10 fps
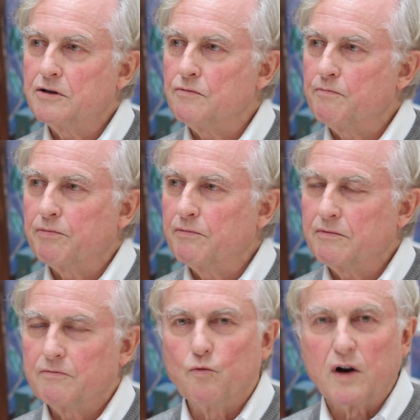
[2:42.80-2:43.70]
to
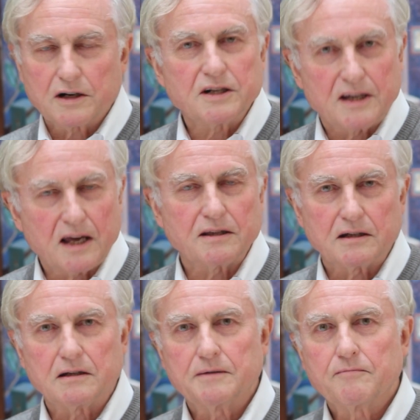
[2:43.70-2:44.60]
work
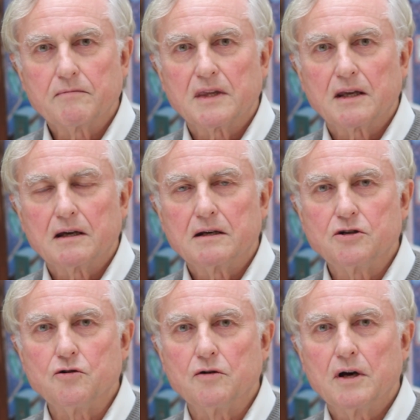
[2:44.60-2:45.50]
together
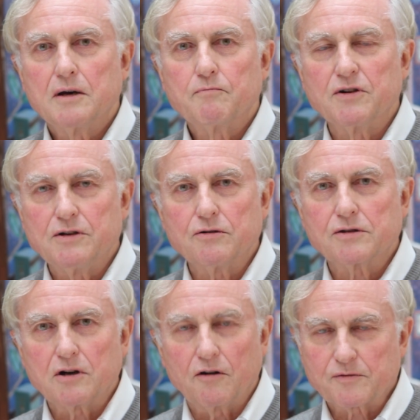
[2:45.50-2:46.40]
to
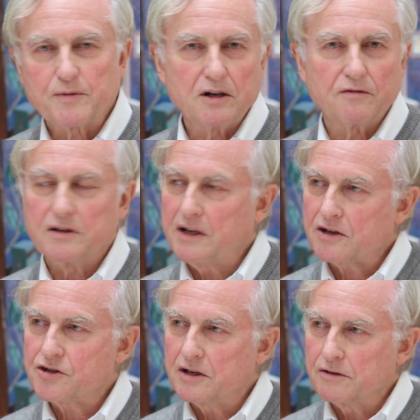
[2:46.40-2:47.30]
produce offspring of the
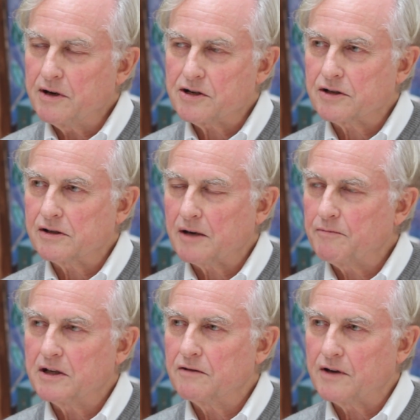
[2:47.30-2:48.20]
next generation,
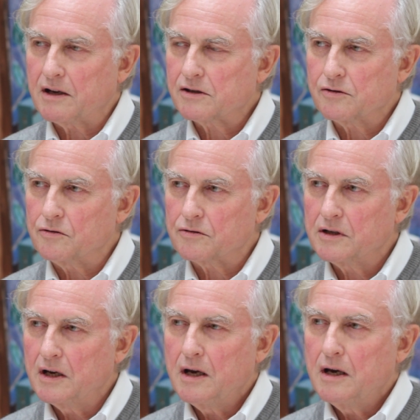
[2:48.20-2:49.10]
something of that
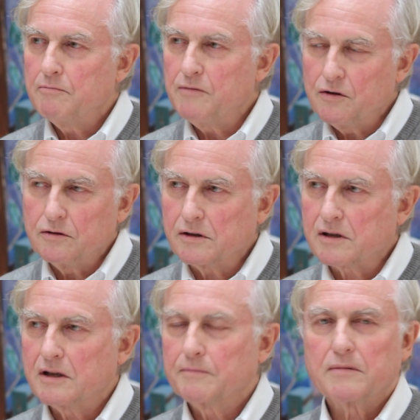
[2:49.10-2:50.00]
sort.
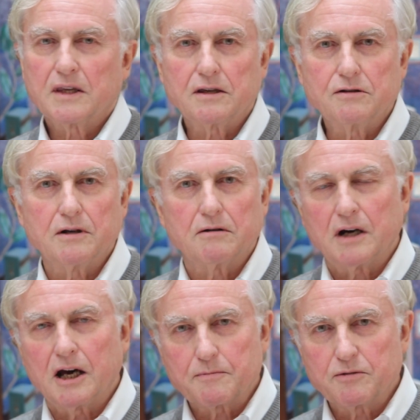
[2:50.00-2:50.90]
Mules, as you know,
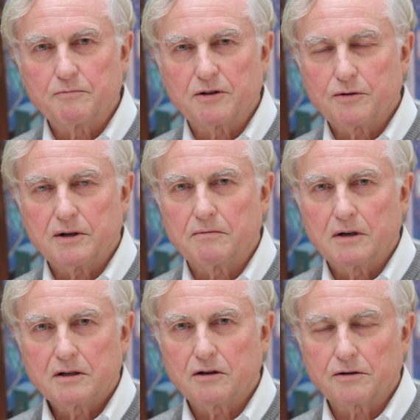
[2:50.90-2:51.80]
are a hybrid
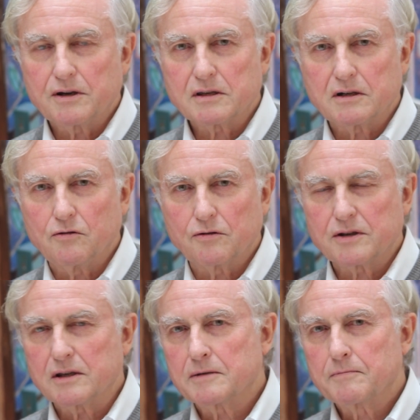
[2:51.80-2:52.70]
between donkeys and
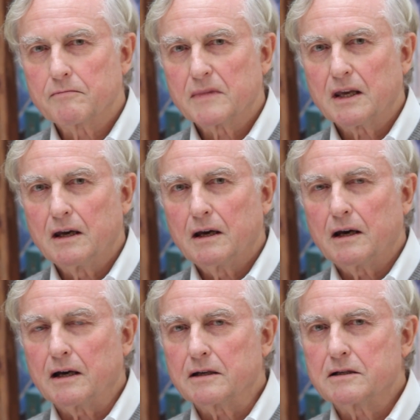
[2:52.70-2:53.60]
horses.
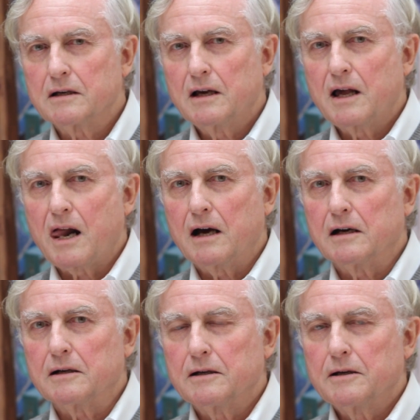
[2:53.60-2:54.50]
And
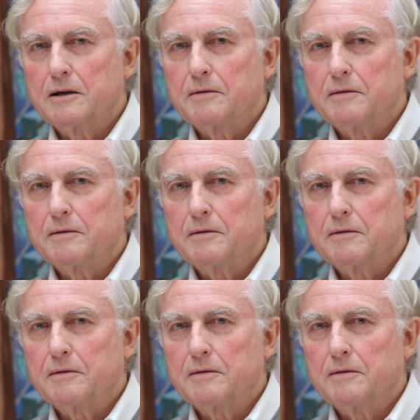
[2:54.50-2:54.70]
uh,